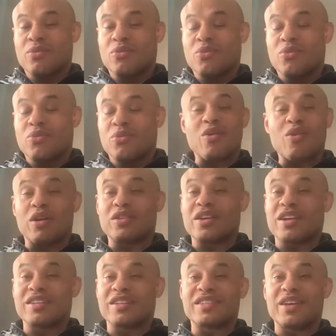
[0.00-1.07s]
We can go out
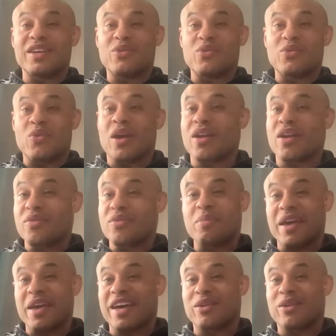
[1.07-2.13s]
there and see one of them
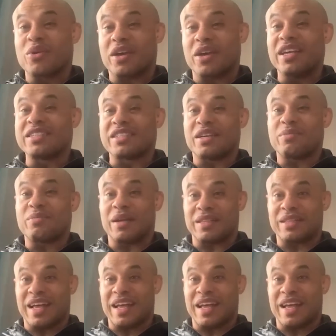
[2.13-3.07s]
make it look easy, but